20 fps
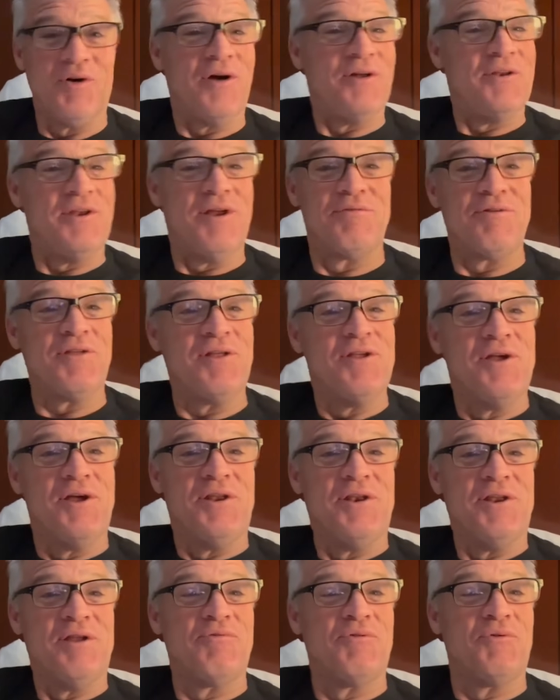never
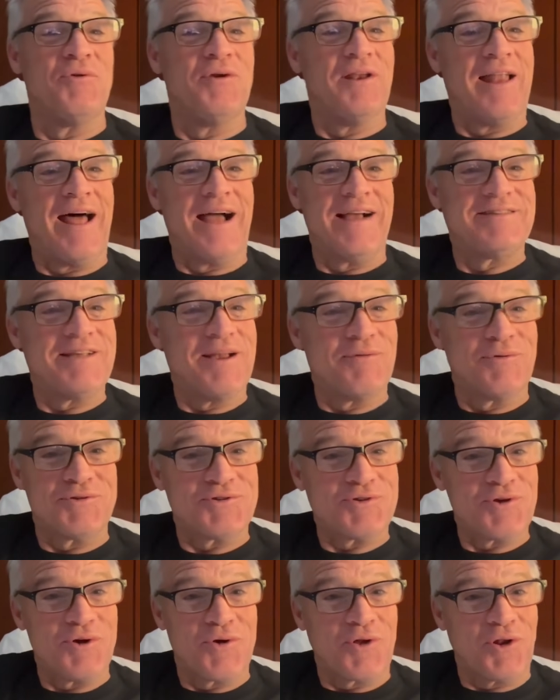realized they were
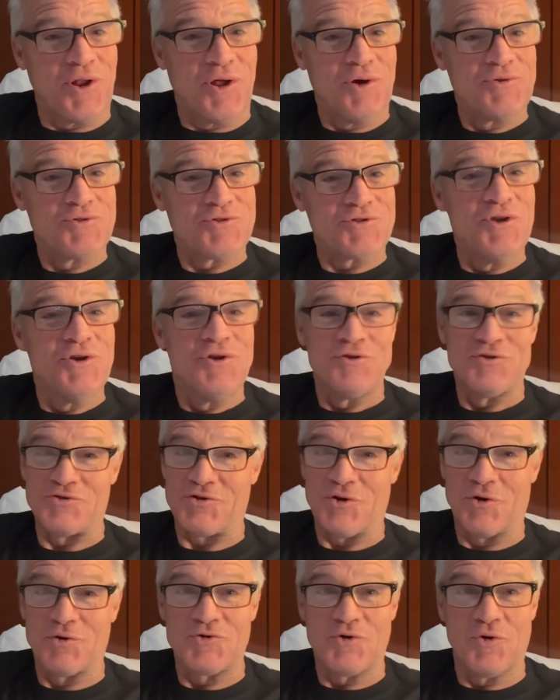so close.
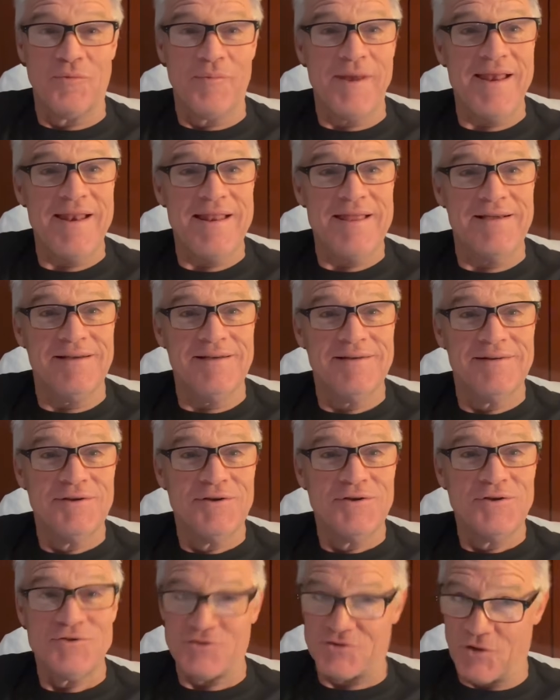Social media,
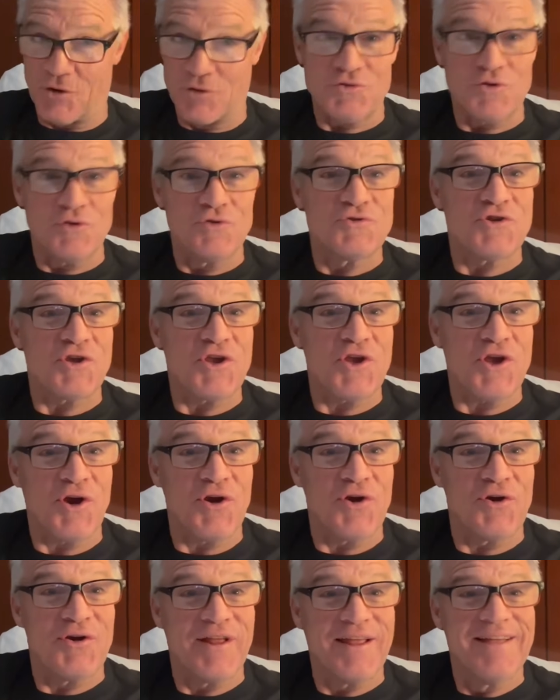Social
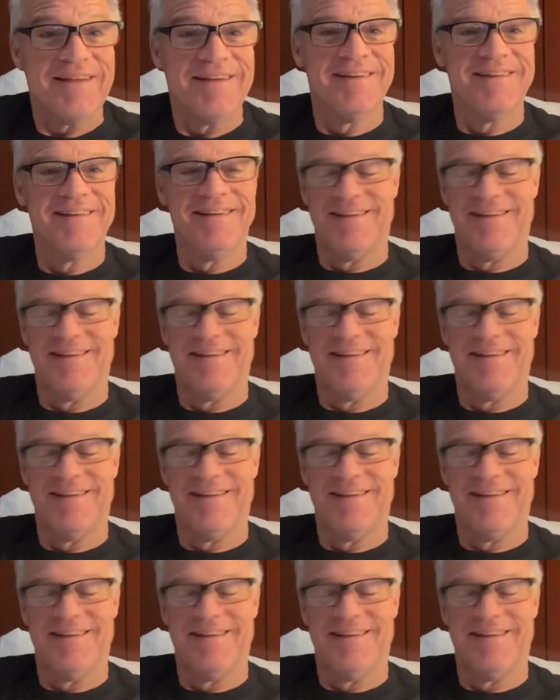Security.